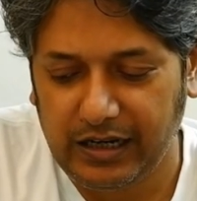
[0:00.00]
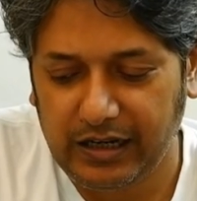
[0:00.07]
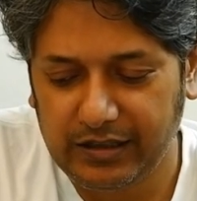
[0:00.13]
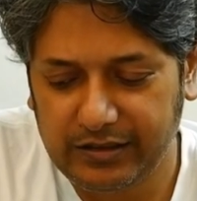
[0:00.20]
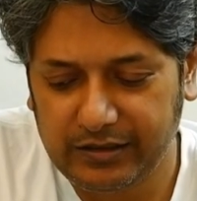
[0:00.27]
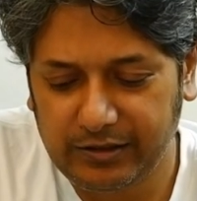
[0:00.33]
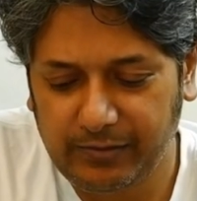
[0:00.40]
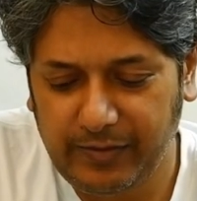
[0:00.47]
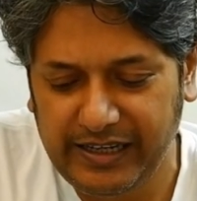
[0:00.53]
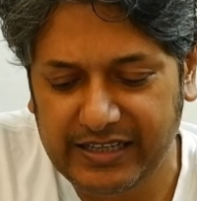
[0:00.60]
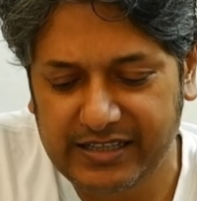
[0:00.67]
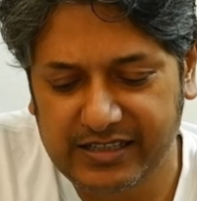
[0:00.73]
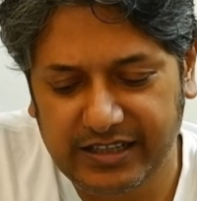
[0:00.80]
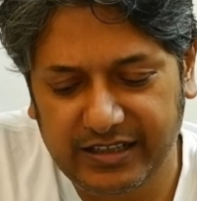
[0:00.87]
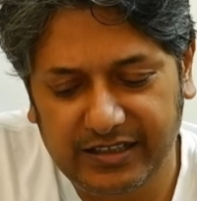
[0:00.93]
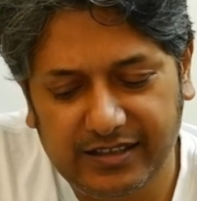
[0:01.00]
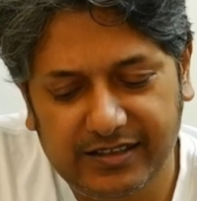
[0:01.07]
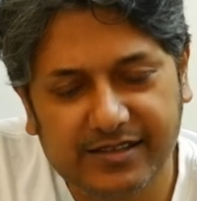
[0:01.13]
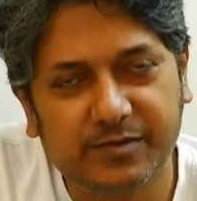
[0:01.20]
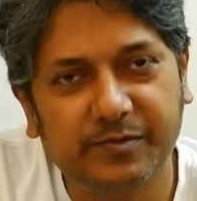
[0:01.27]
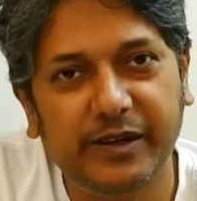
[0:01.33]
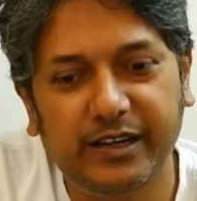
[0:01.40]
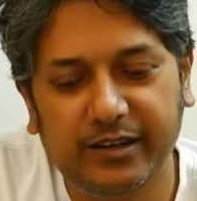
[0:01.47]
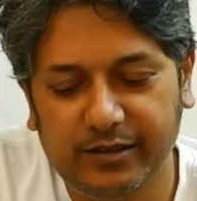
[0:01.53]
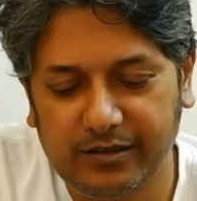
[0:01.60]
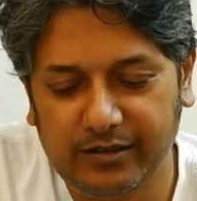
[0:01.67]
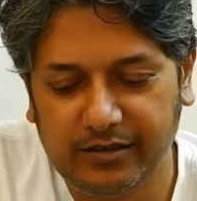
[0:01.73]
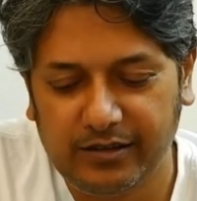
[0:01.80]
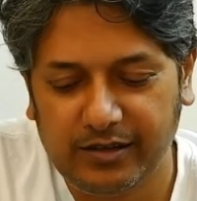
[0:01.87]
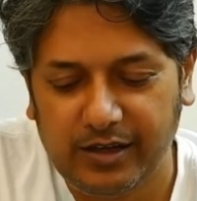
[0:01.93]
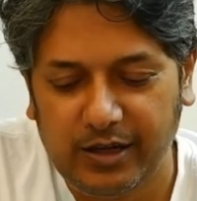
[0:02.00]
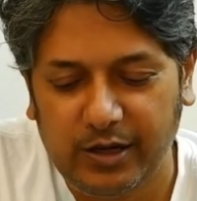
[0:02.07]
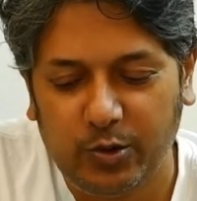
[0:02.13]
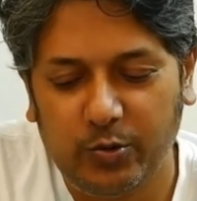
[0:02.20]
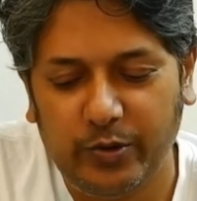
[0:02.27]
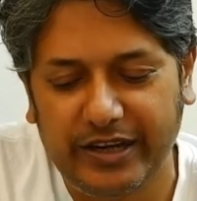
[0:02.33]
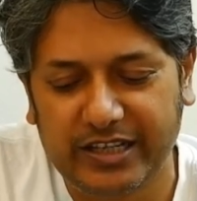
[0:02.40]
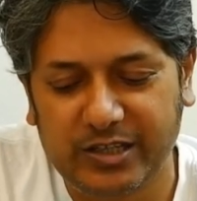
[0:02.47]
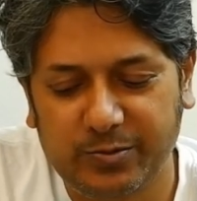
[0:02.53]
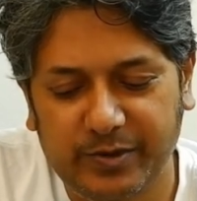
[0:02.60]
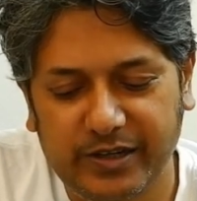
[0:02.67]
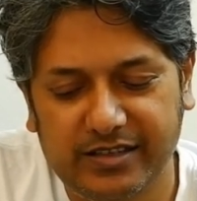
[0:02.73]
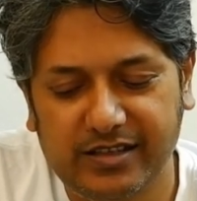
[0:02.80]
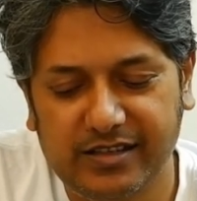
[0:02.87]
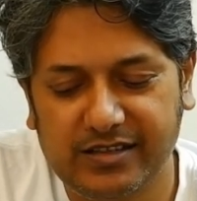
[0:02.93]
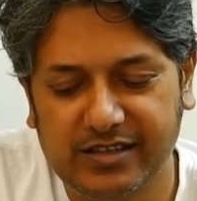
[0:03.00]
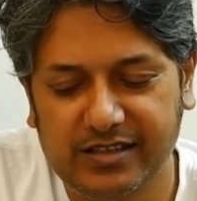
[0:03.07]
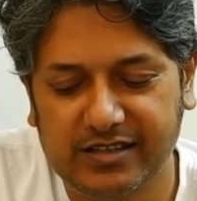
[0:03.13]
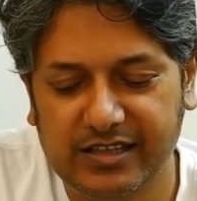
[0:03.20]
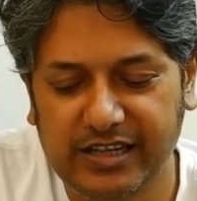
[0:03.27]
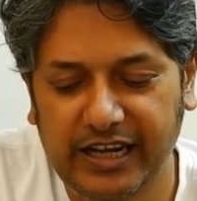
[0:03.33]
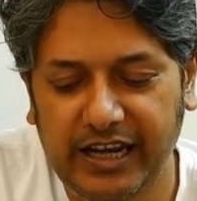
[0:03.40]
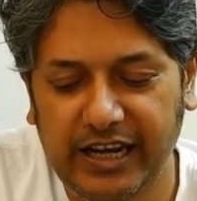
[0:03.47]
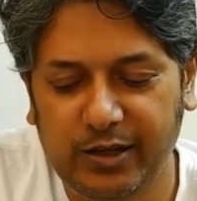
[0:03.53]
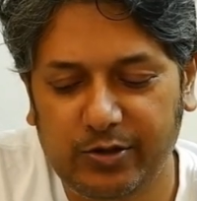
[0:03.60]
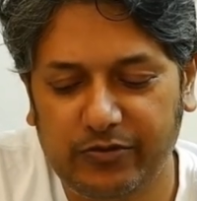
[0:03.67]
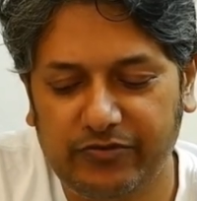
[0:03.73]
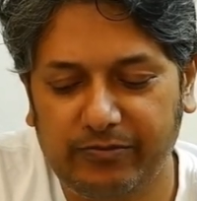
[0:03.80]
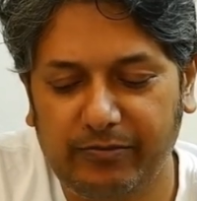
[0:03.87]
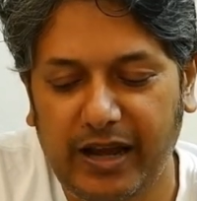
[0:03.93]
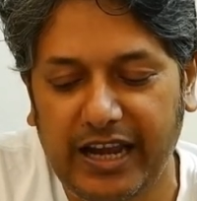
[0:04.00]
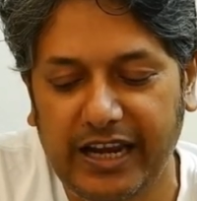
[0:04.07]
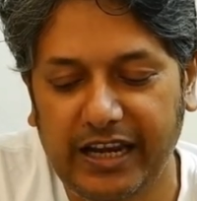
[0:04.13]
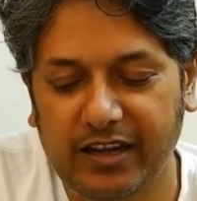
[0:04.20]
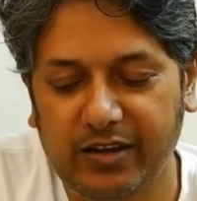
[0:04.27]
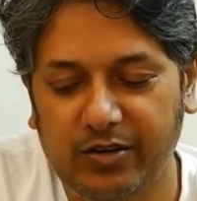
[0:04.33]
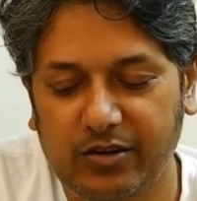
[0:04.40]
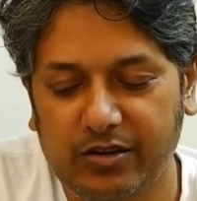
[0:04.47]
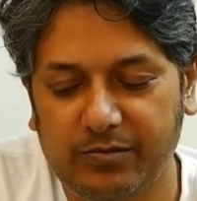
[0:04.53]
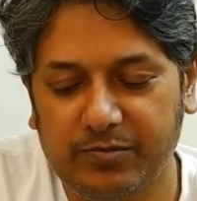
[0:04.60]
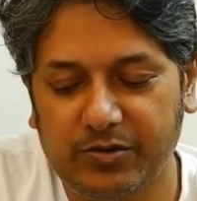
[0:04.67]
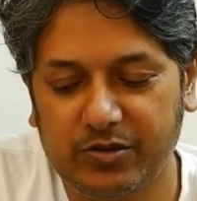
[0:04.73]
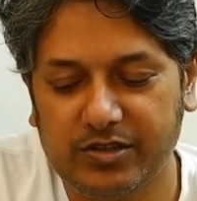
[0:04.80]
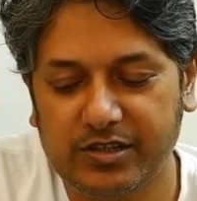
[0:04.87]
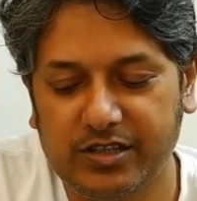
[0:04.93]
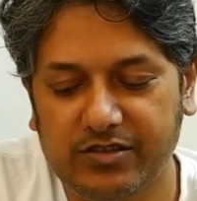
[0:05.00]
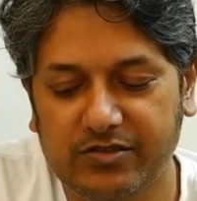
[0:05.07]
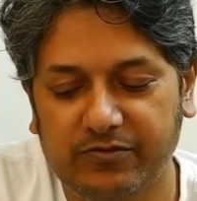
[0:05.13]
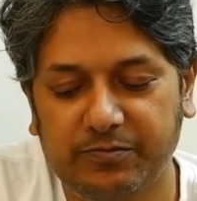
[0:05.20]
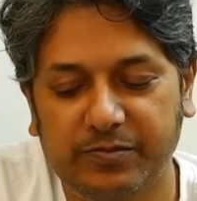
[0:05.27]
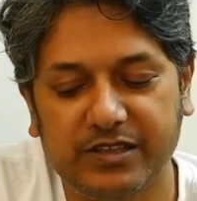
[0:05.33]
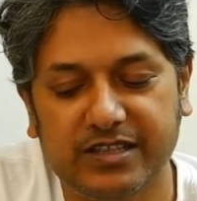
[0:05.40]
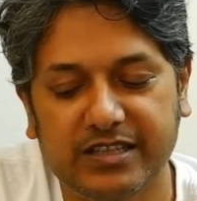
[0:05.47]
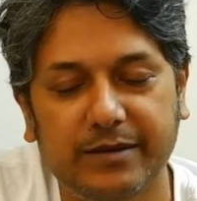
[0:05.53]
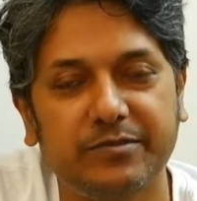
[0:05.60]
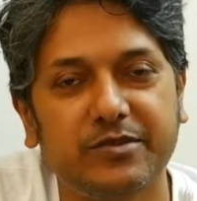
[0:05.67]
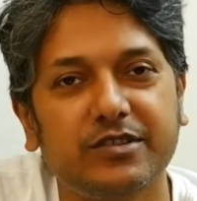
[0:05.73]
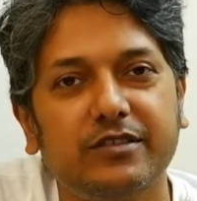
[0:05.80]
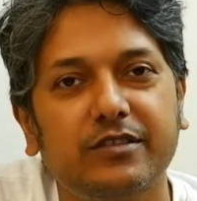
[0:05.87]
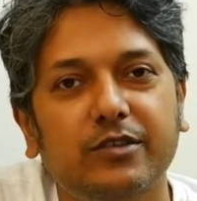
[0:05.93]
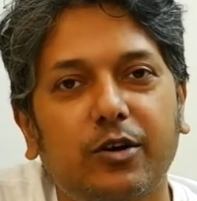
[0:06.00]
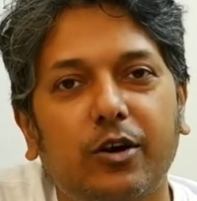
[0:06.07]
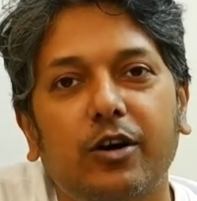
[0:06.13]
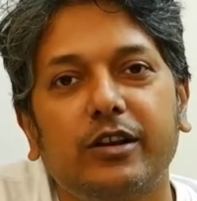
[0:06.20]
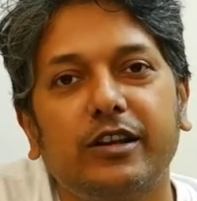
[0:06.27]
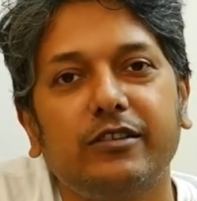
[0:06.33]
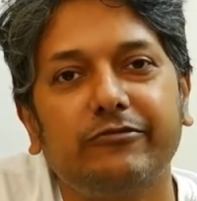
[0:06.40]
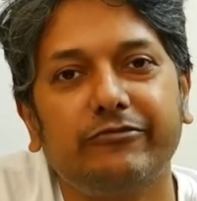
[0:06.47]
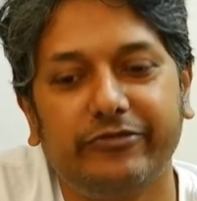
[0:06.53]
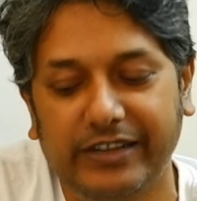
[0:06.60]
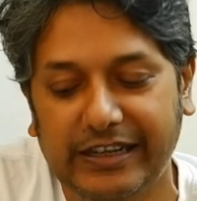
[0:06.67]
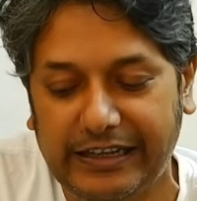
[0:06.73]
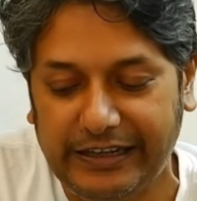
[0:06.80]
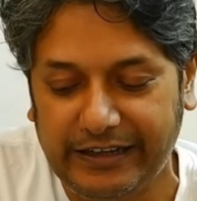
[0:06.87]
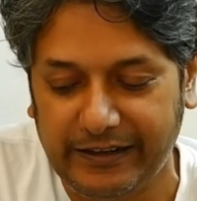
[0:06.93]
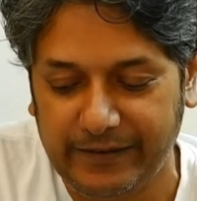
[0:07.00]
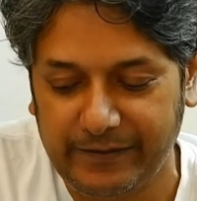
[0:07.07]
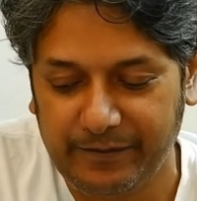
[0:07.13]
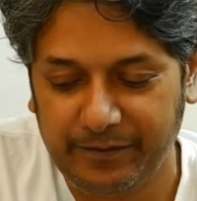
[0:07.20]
uttered by a single speaker who expresses a state of mind or a process of perception, thought and feeling.